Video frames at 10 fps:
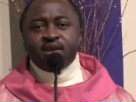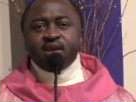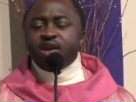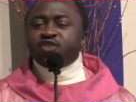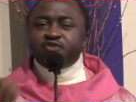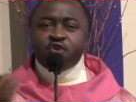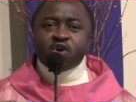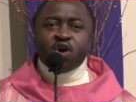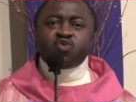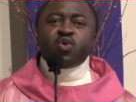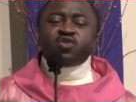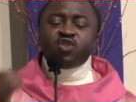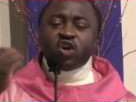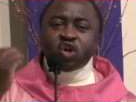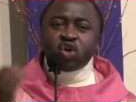His focus was
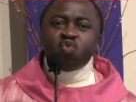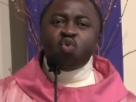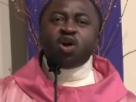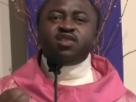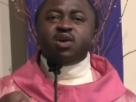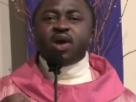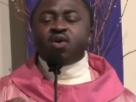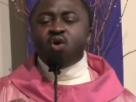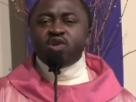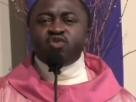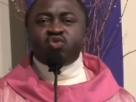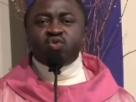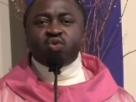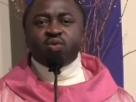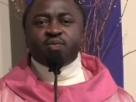not on what they were going
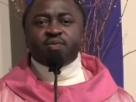through,